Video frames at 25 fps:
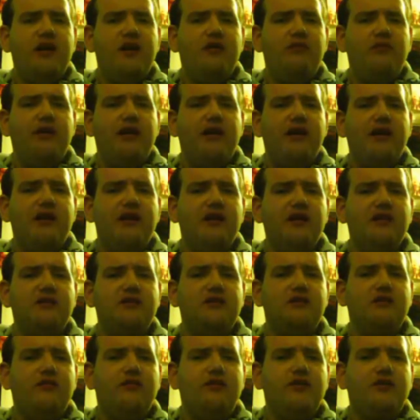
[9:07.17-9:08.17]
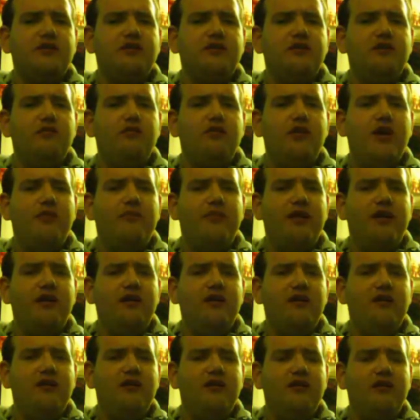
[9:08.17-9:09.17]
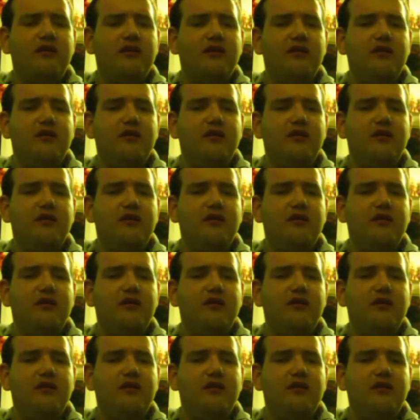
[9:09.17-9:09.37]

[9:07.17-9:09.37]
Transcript: But anyway, getting over to the women,